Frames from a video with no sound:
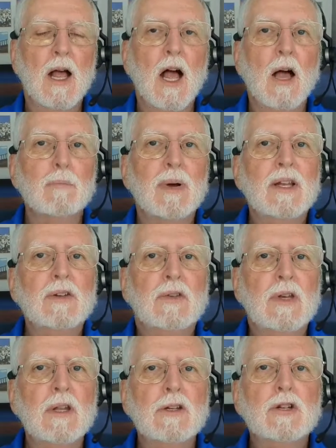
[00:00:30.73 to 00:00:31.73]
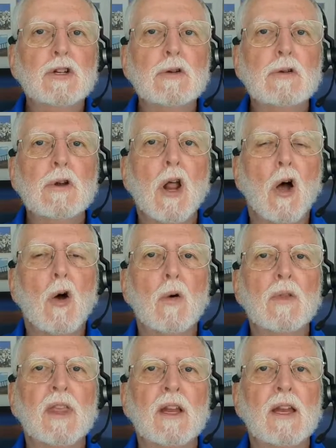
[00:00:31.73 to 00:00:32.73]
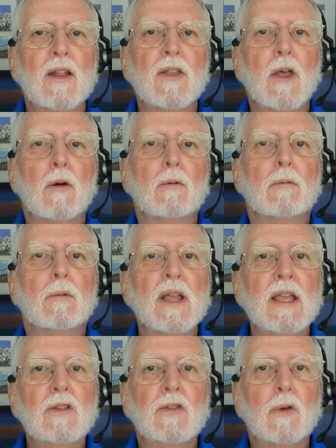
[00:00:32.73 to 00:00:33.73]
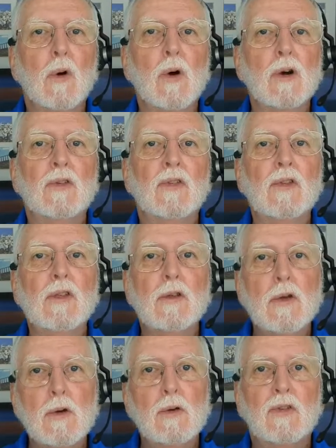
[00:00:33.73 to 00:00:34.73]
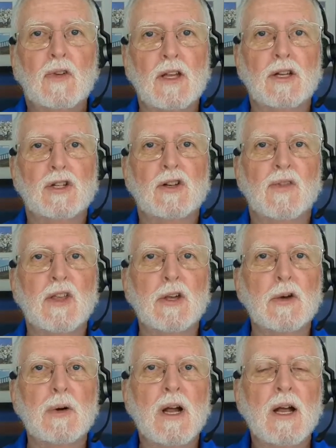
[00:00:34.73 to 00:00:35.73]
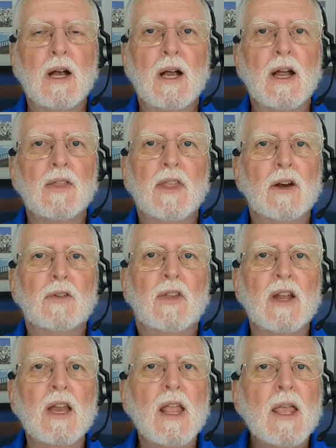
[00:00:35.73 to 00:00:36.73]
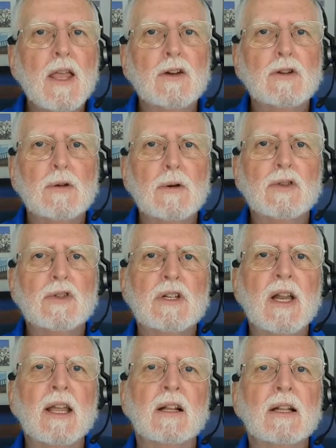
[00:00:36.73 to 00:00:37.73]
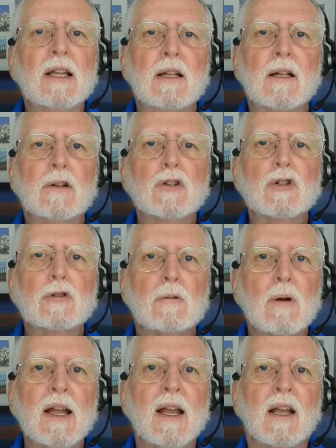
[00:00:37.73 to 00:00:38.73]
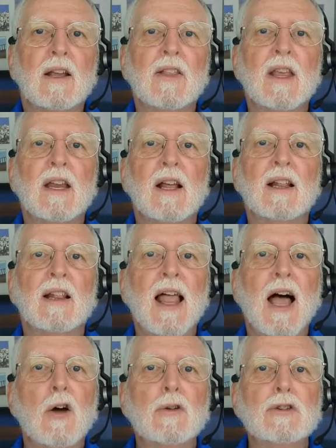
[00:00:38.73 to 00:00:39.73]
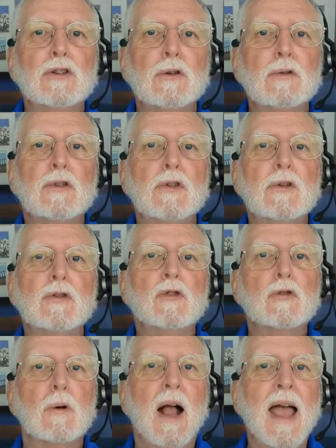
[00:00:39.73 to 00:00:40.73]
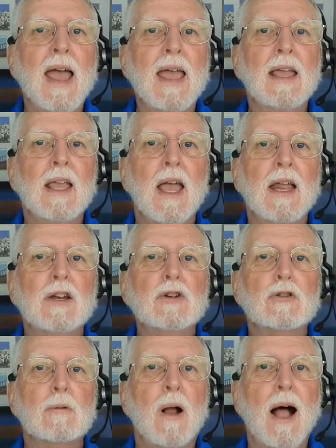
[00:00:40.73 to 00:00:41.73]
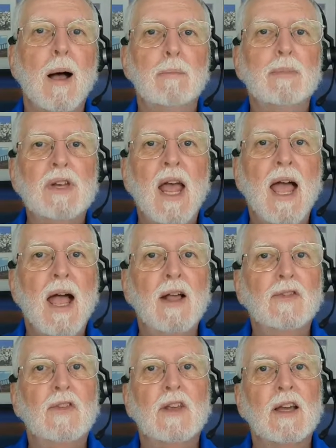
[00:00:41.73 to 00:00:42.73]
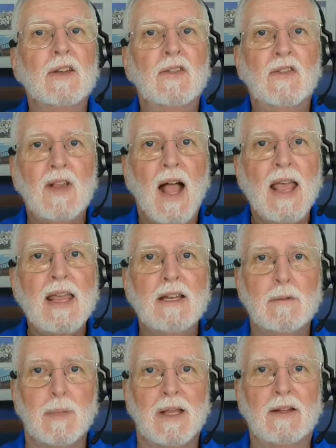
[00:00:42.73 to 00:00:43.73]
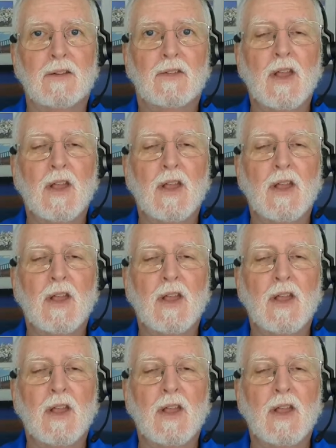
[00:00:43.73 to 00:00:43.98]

But did you know that in the resource usage view, there's an interesting little trick that allows you to drag and drop task assignments